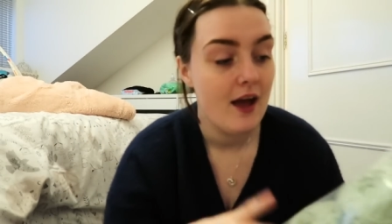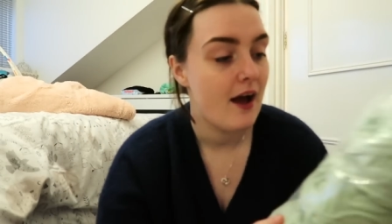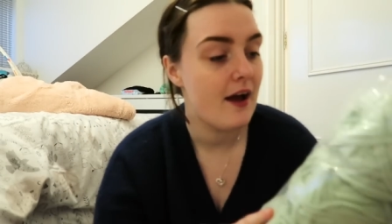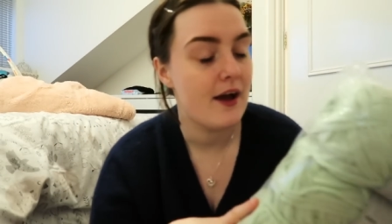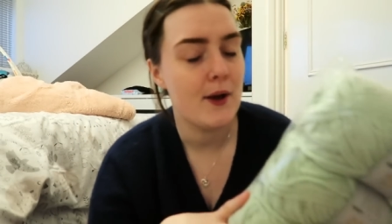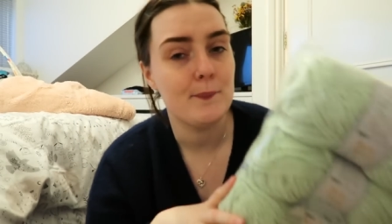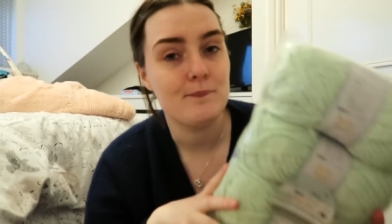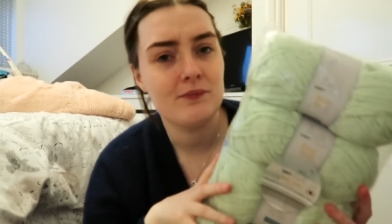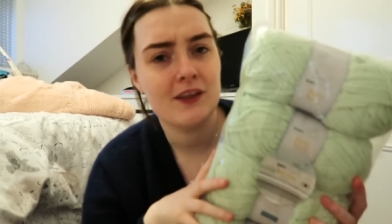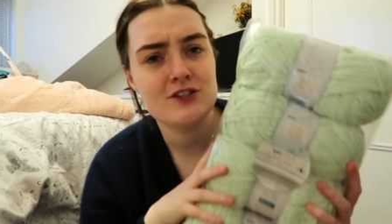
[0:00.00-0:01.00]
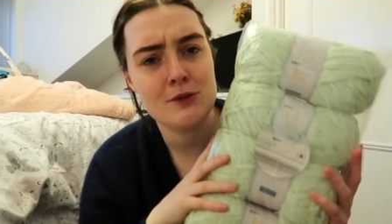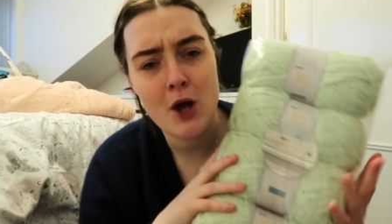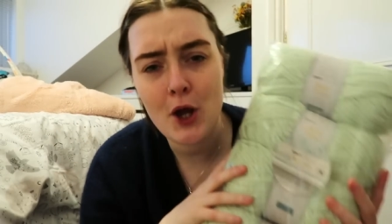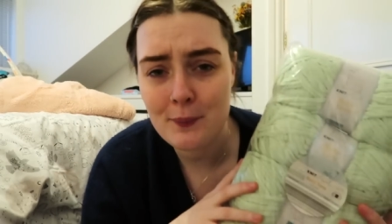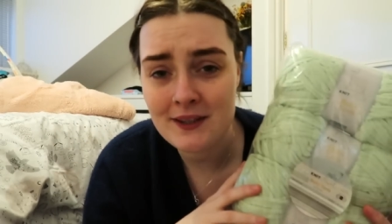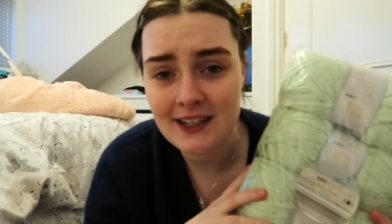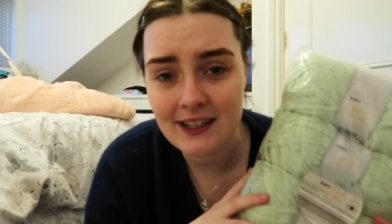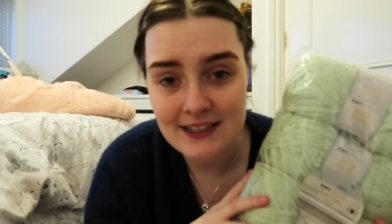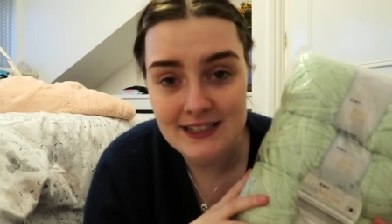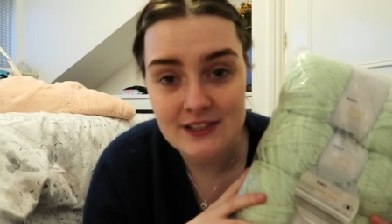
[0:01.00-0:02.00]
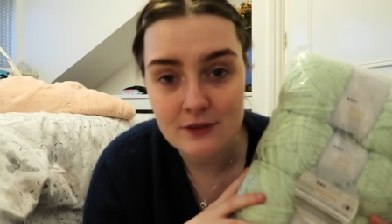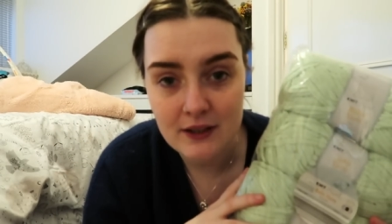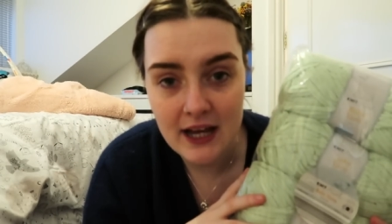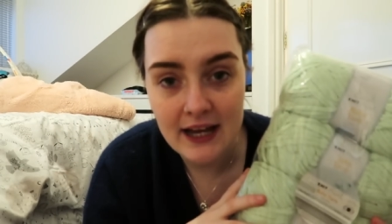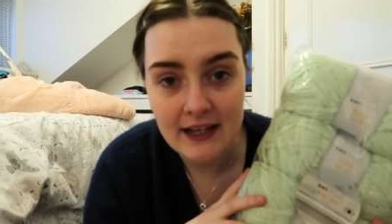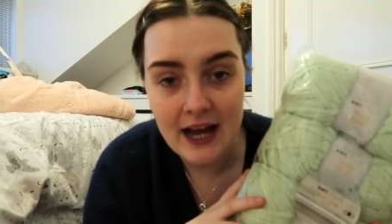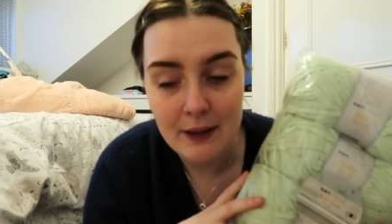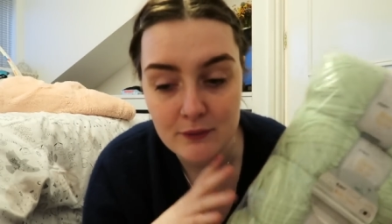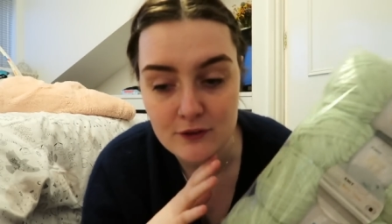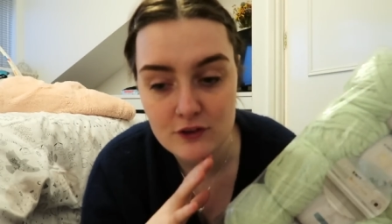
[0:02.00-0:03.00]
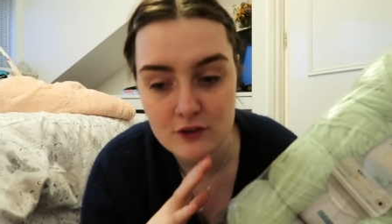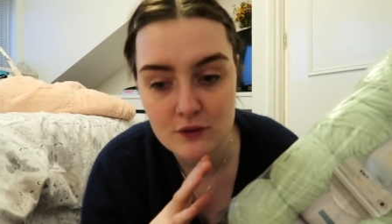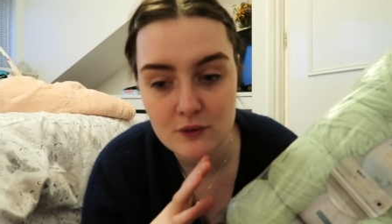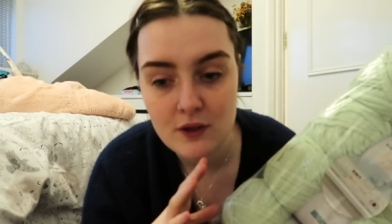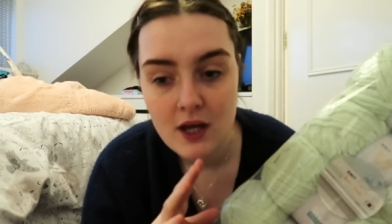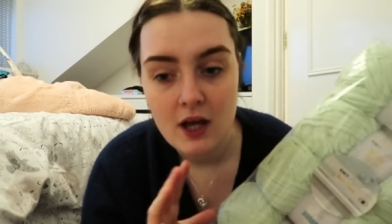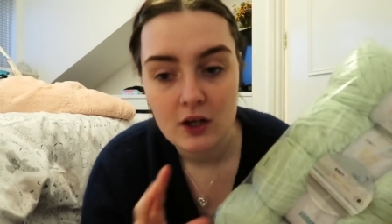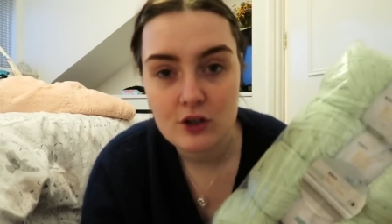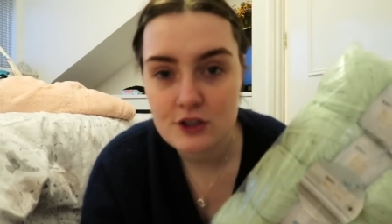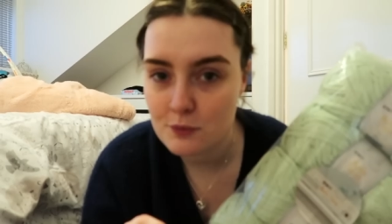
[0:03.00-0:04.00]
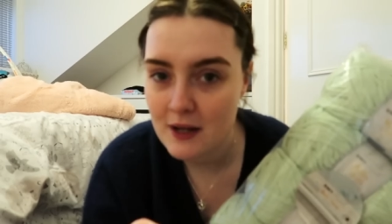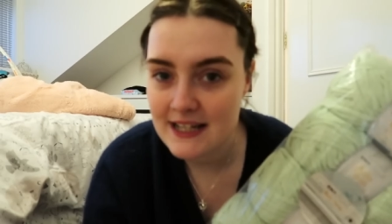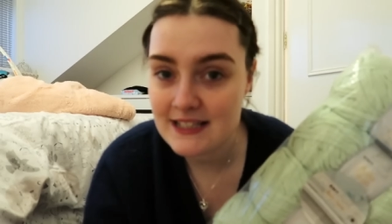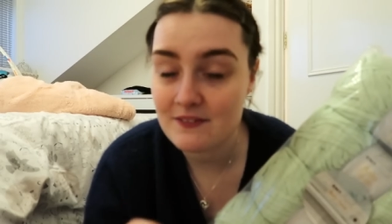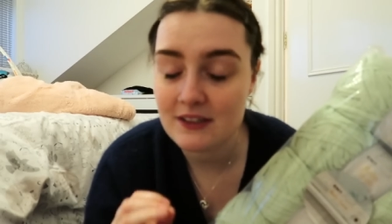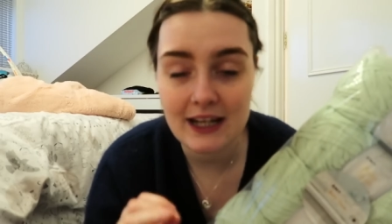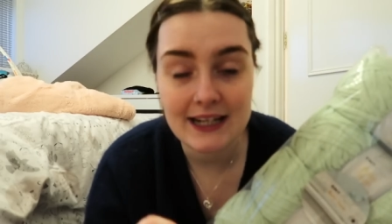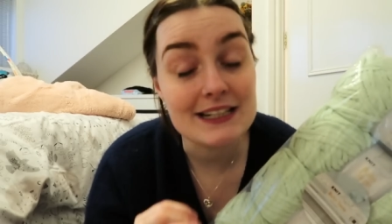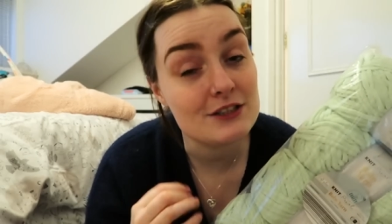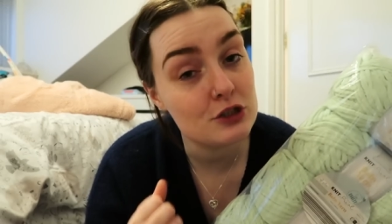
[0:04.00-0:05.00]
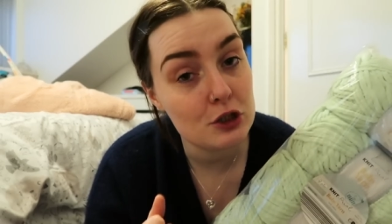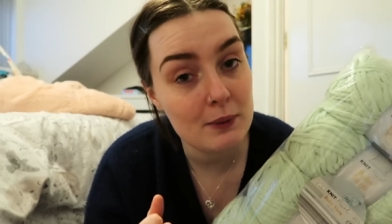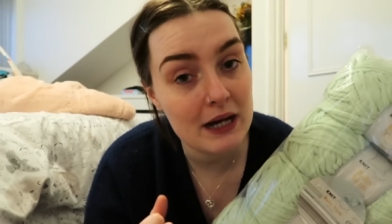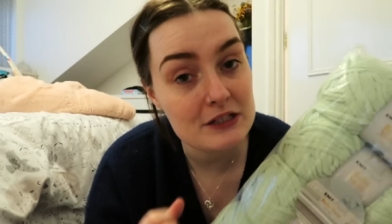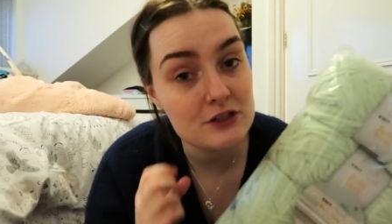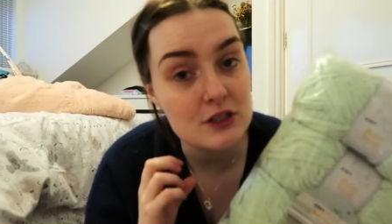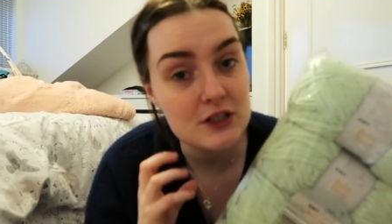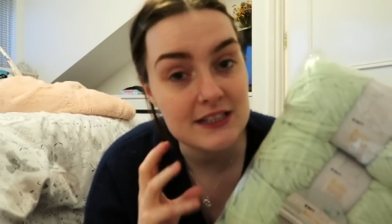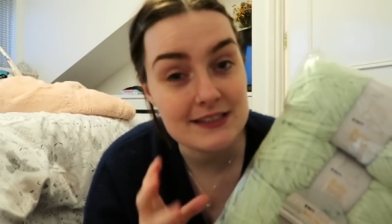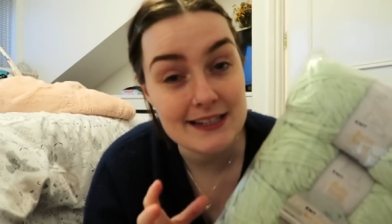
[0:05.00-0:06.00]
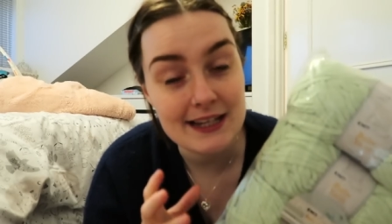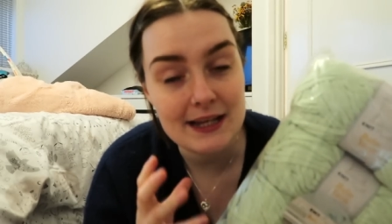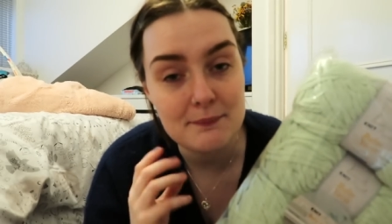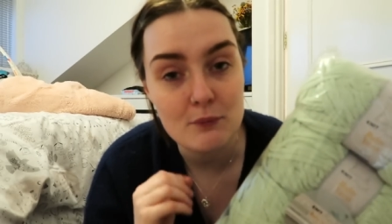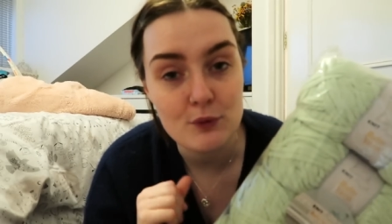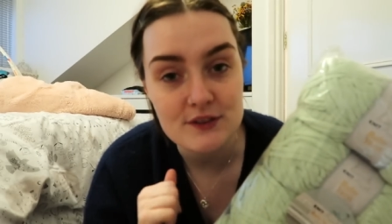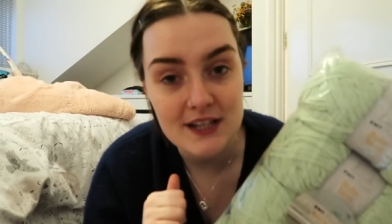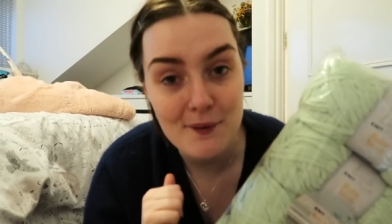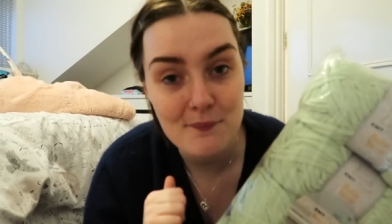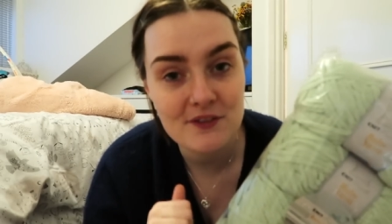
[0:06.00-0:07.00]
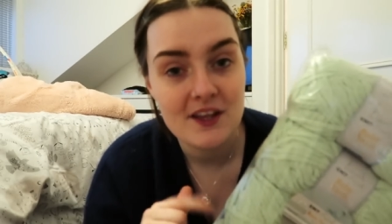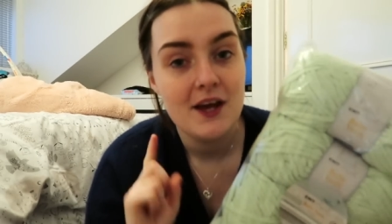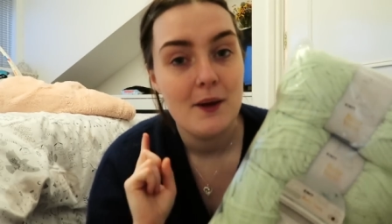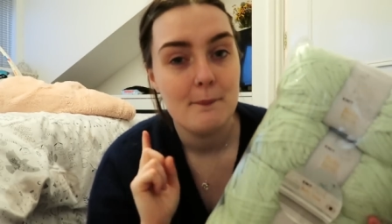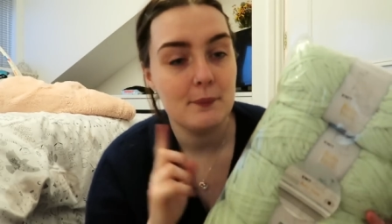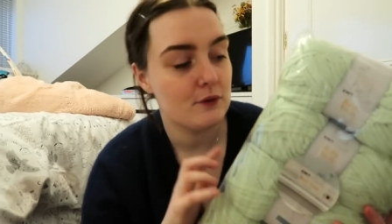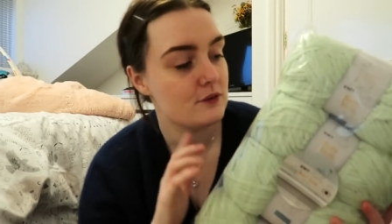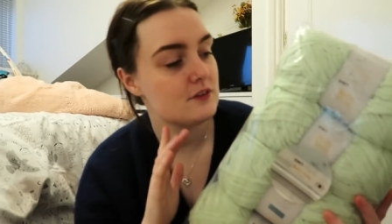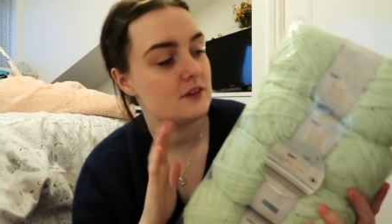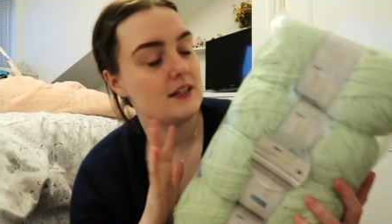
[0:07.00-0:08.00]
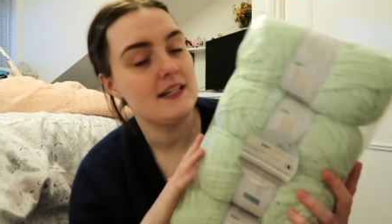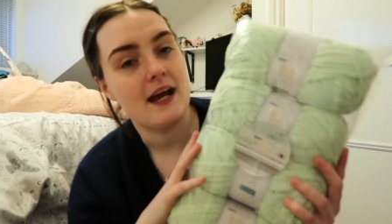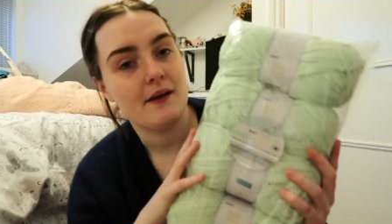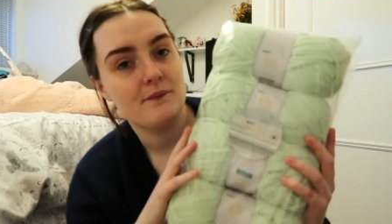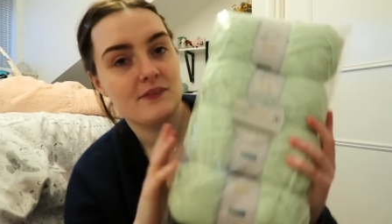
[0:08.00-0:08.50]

Um, so I'm hoping that lighting is okay. I will do cutaways if the lighting is too bad so you can see it in more depth. But yeah,